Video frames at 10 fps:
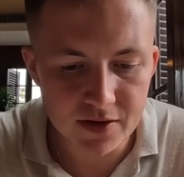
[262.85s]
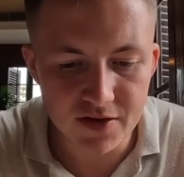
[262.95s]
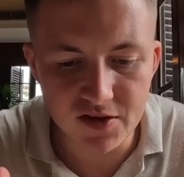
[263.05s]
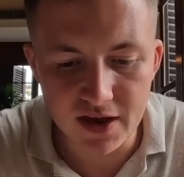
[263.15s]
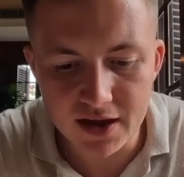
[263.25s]
The
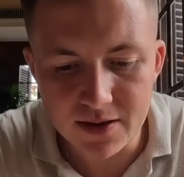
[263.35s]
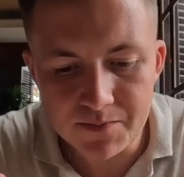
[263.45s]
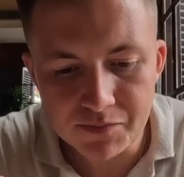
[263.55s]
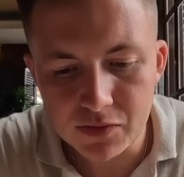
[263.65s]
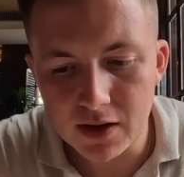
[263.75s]
skin
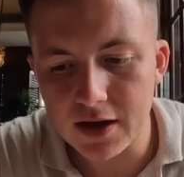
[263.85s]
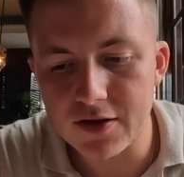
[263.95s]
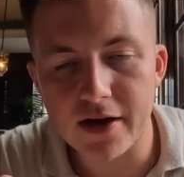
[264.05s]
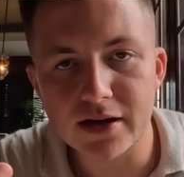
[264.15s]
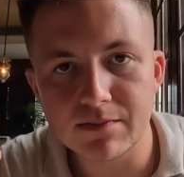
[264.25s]

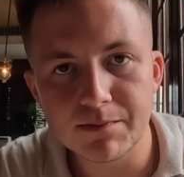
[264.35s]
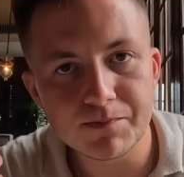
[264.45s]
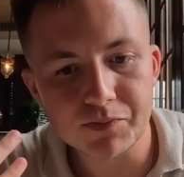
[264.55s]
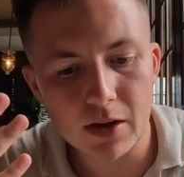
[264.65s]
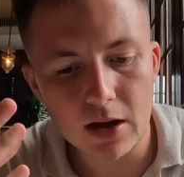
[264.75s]
is like
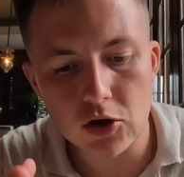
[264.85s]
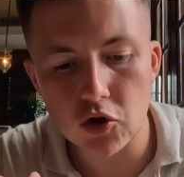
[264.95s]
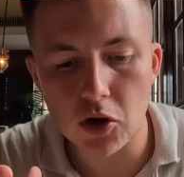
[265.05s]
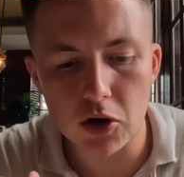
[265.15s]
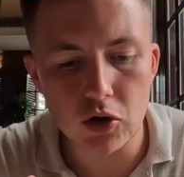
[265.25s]

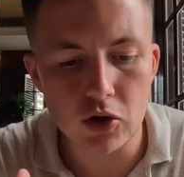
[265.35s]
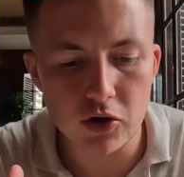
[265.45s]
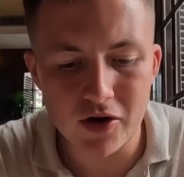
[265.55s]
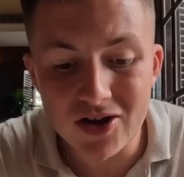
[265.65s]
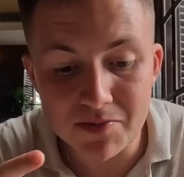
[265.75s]

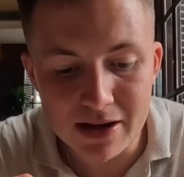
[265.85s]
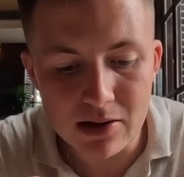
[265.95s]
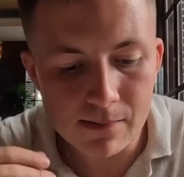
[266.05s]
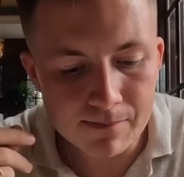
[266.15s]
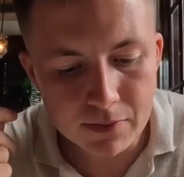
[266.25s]

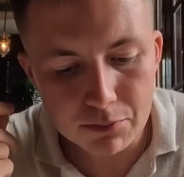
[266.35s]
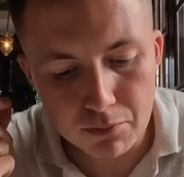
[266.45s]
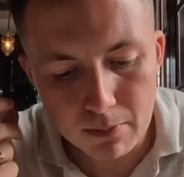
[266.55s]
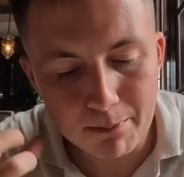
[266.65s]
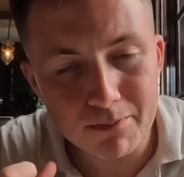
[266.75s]
crispy.
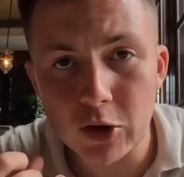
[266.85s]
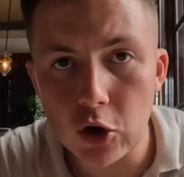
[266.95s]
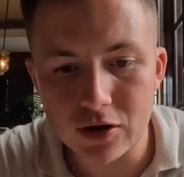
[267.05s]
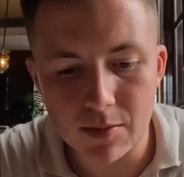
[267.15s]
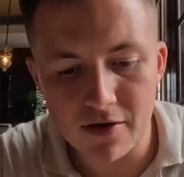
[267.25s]

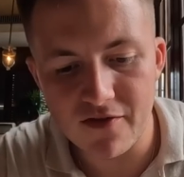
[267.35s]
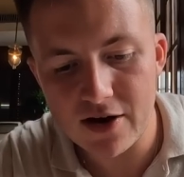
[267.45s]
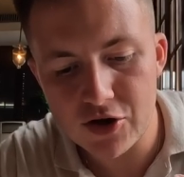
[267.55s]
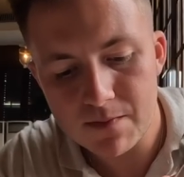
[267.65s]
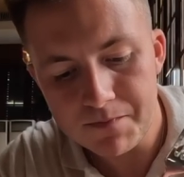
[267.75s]
Cooked to
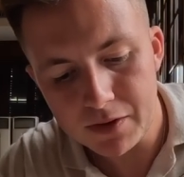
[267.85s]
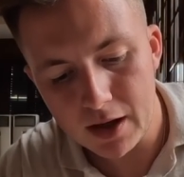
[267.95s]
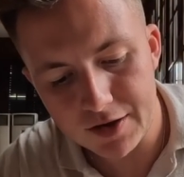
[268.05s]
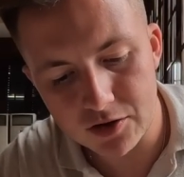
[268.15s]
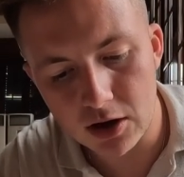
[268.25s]
perfection.
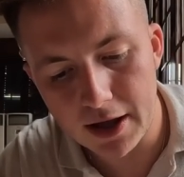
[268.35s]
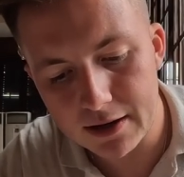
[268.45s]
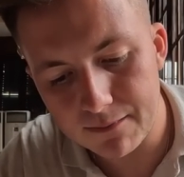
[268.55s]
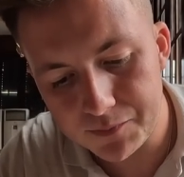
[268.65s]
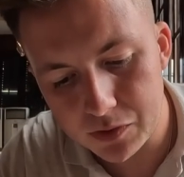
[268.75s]
It's got like
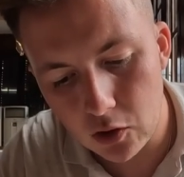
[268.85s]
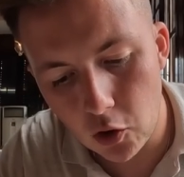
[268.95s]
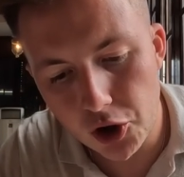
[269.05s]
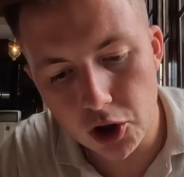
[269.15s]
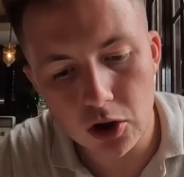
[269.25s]

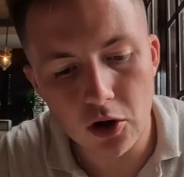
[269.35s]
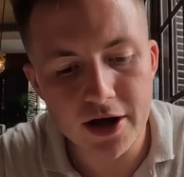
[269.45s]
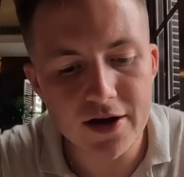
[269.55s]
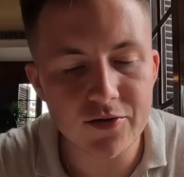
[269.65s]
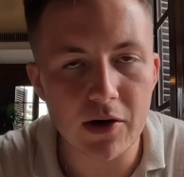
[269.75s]
oil on
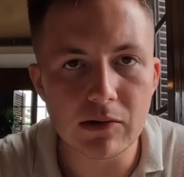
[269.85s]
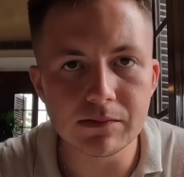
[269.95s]
it as well.